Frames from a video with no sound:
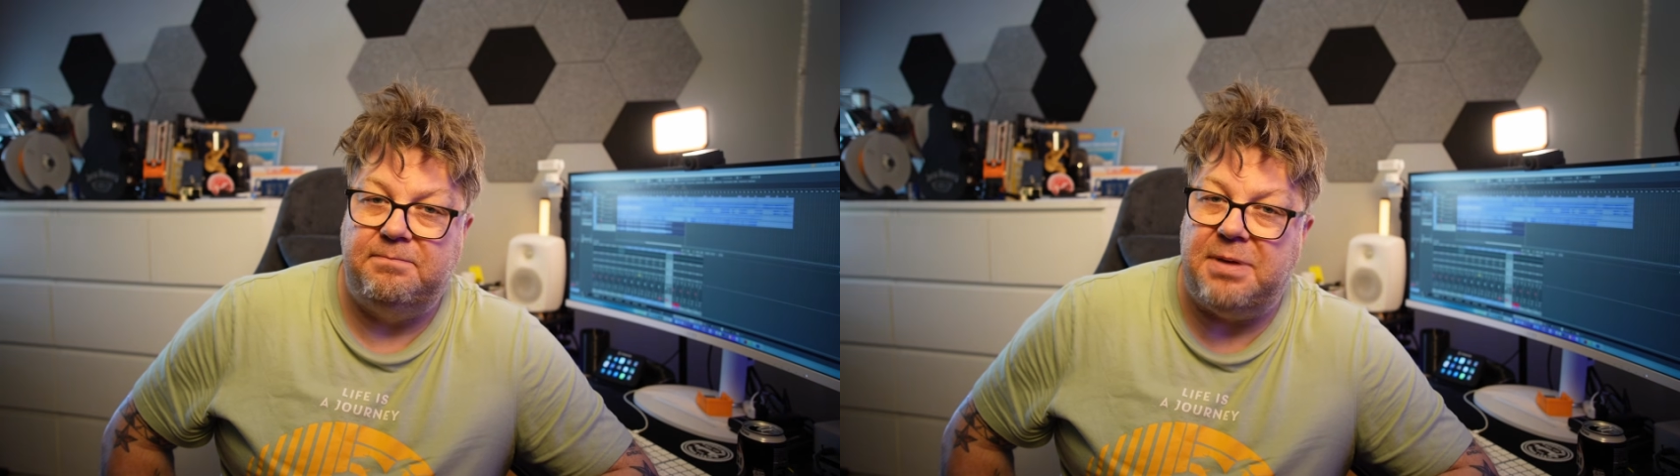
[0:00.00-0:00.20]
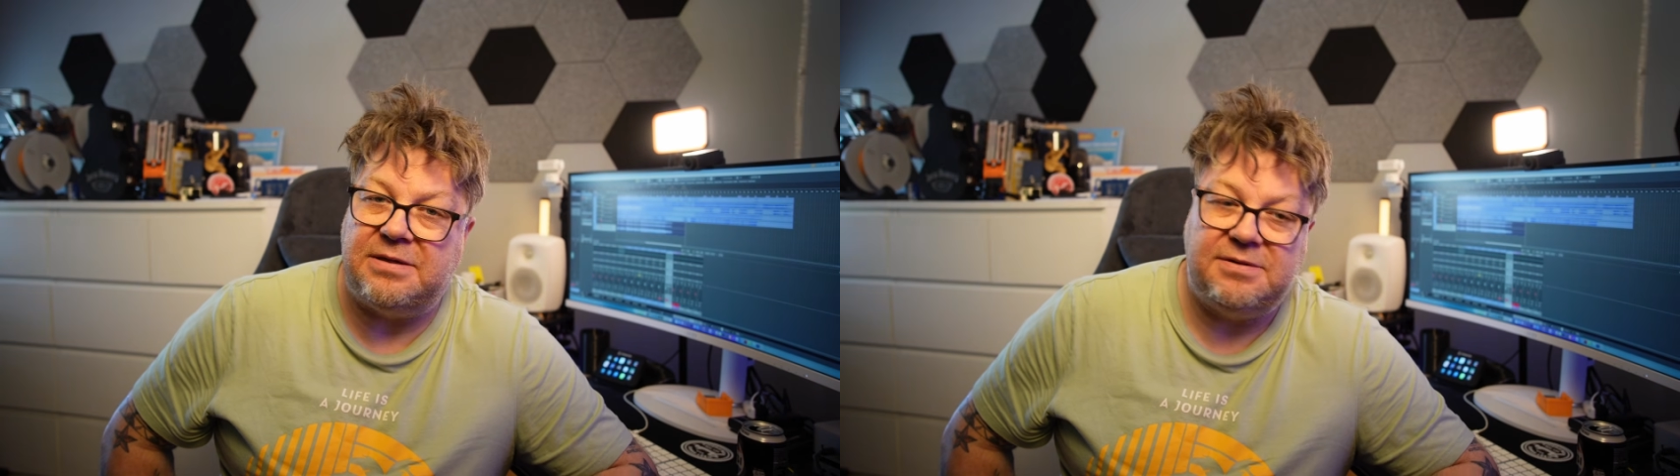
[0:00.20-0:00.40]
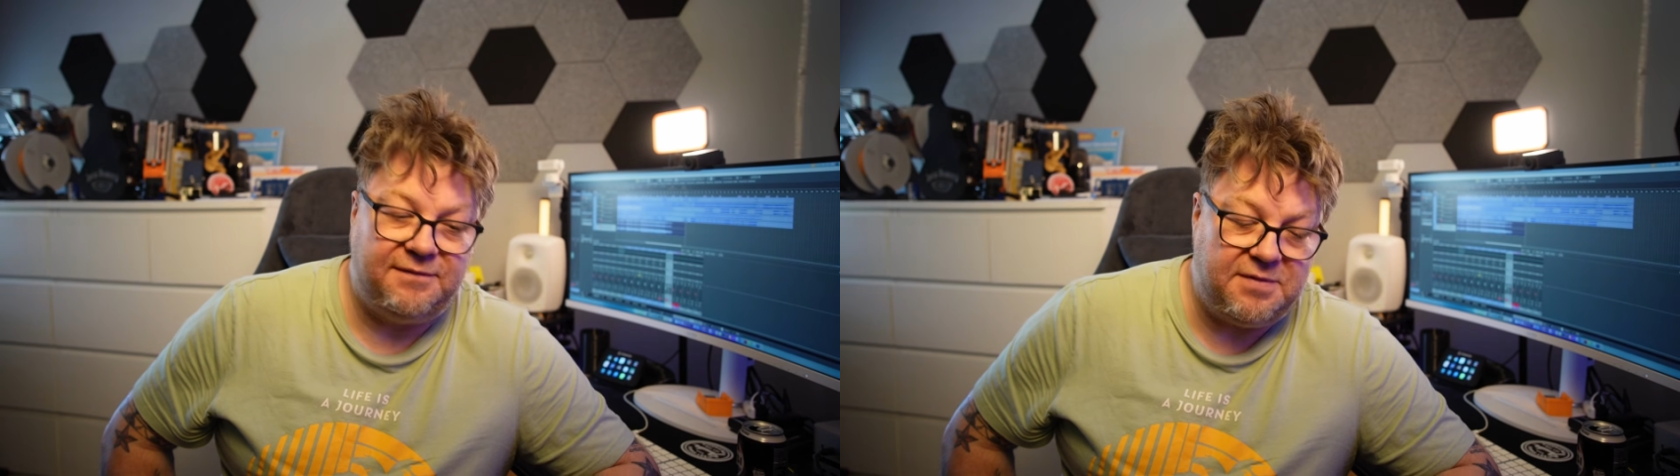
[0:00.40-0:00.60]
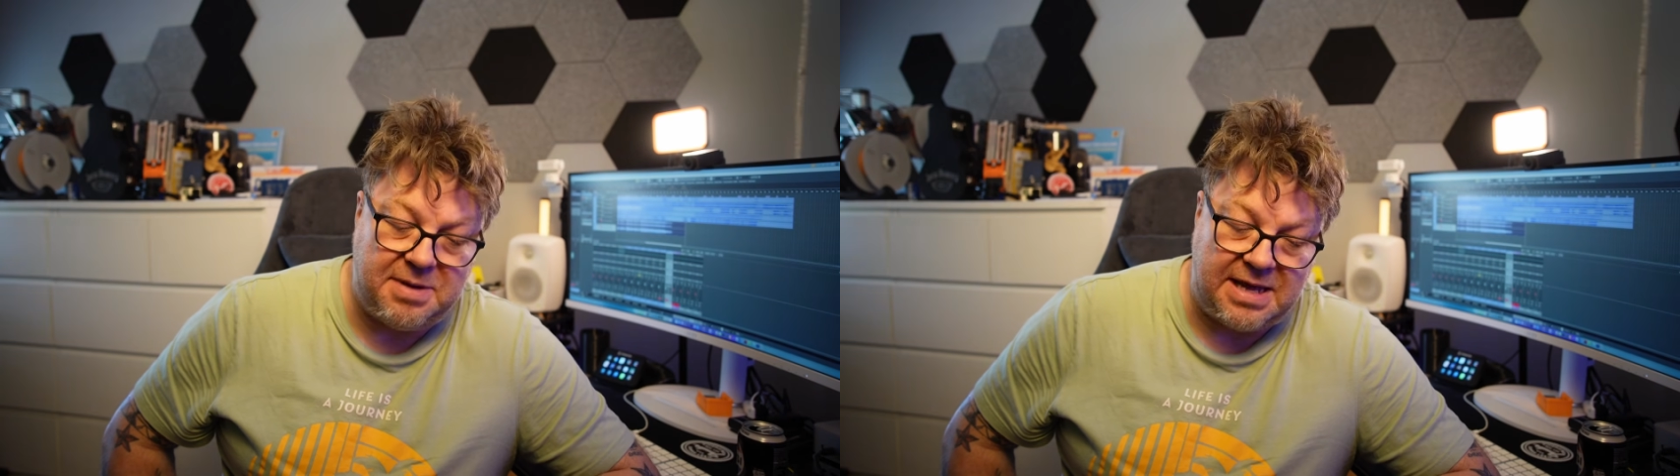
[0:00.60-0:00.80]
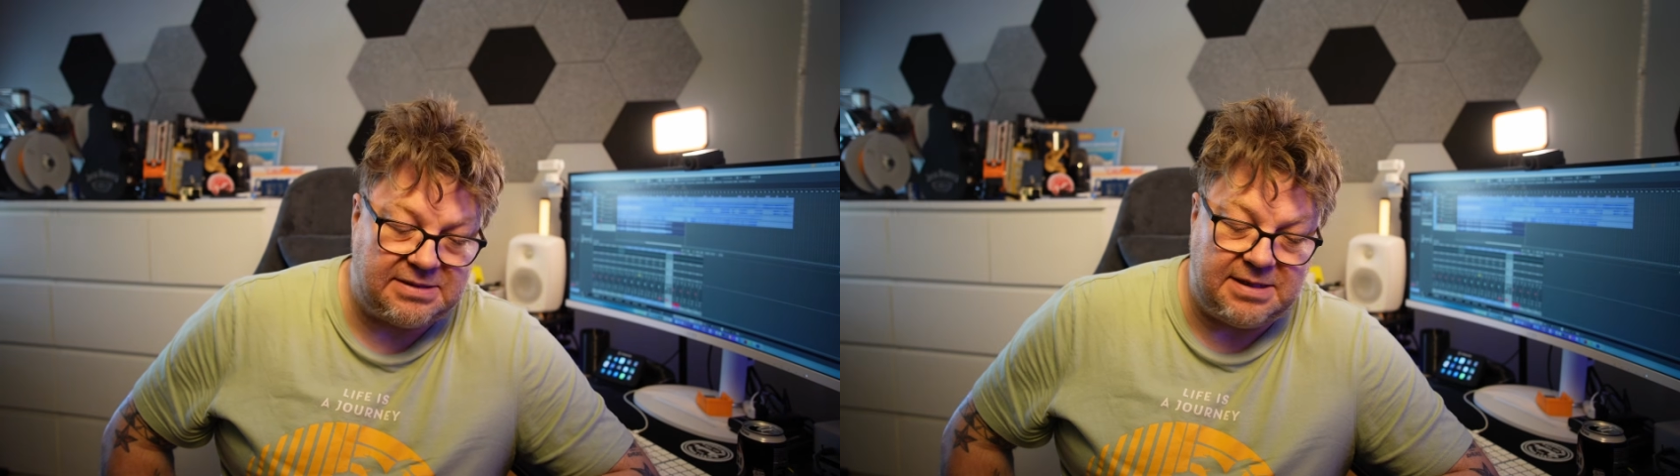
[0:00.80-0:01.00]
best,
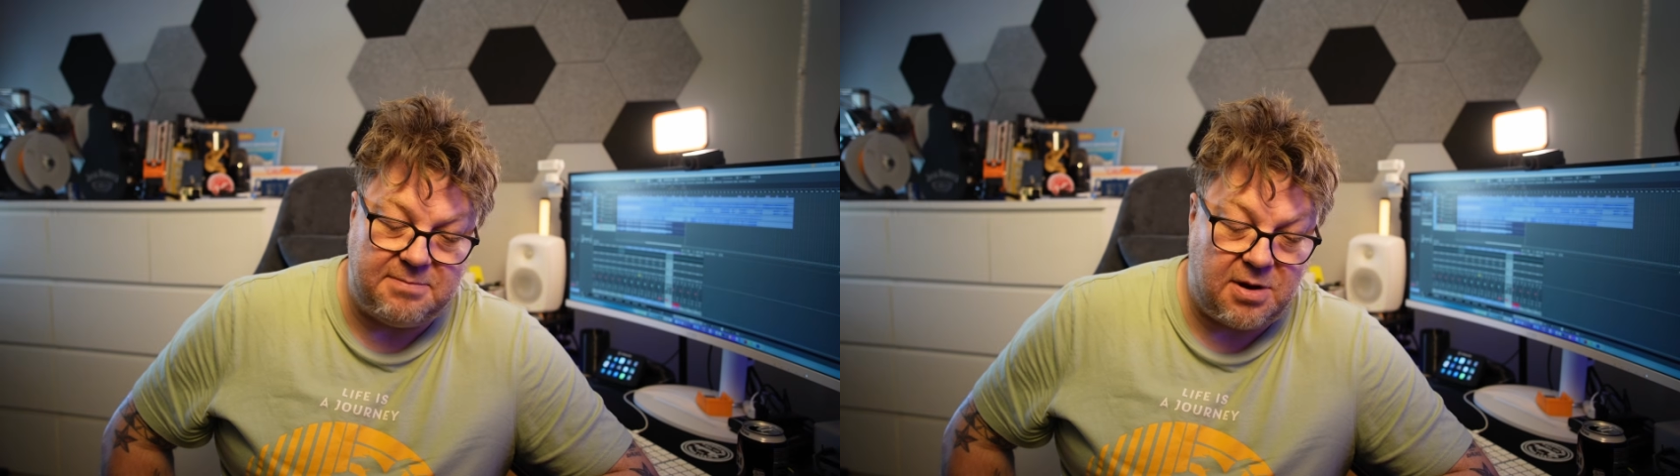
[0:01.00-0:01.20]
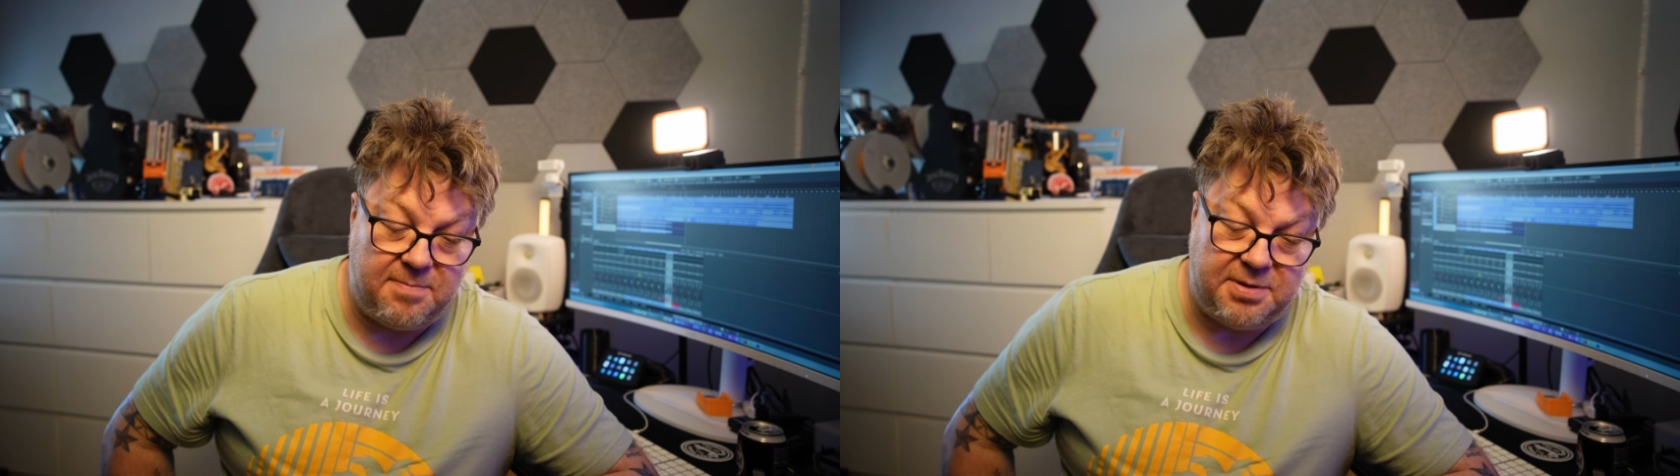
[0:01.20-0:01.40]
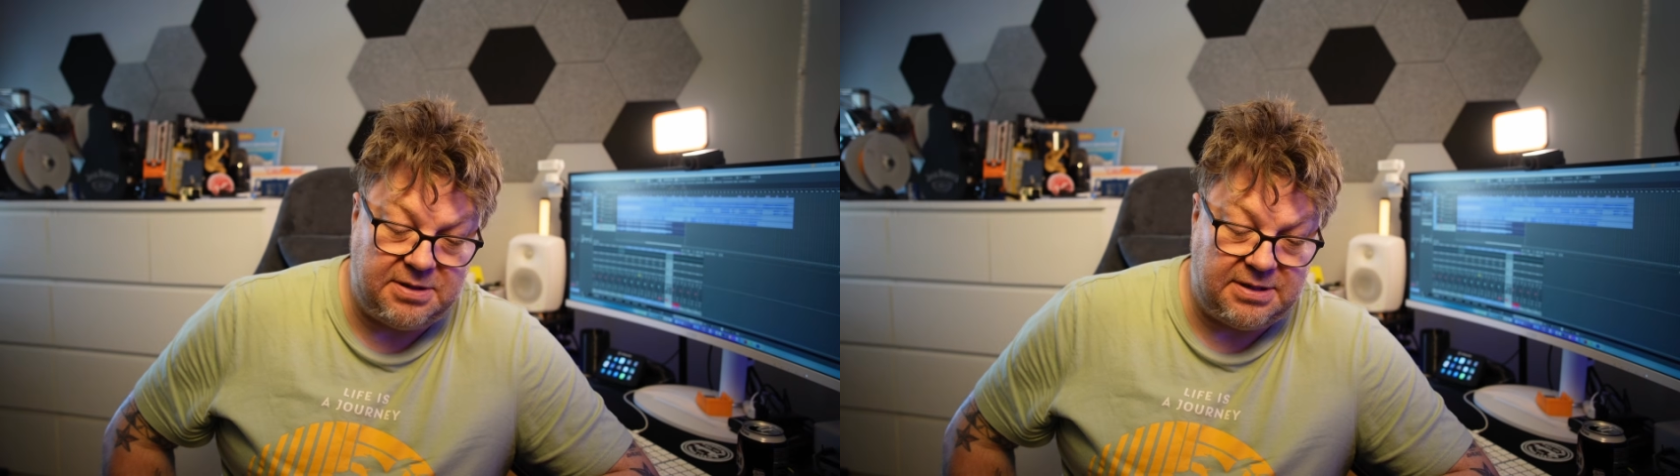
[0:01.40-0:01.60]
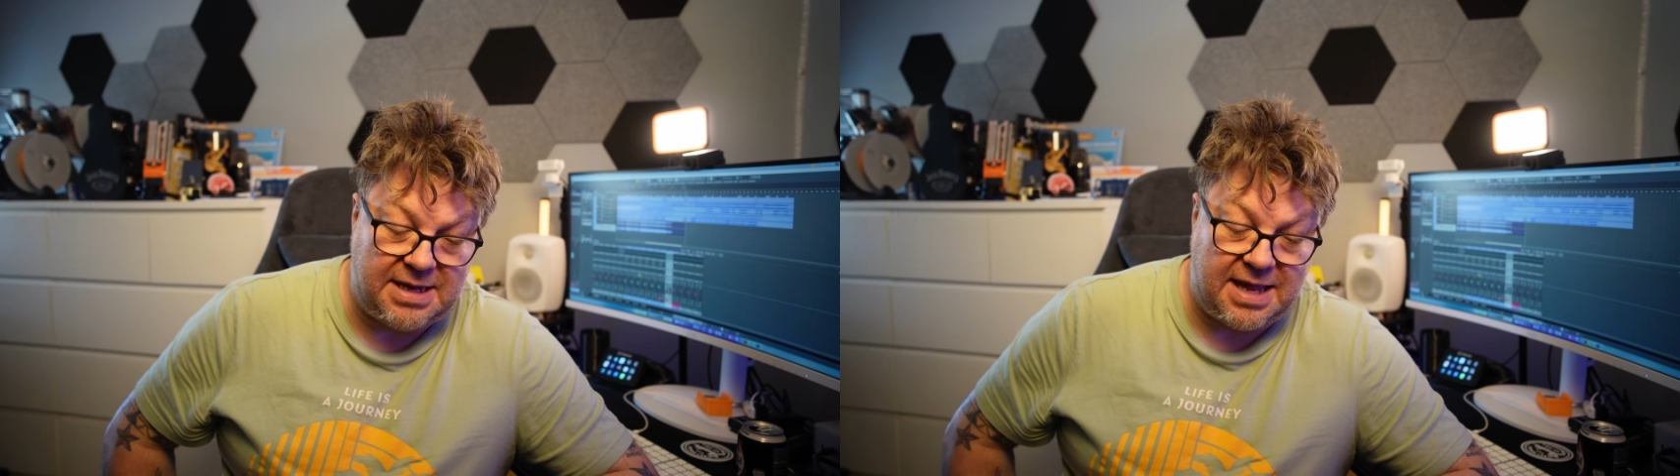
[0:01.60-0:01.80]
in my opinion.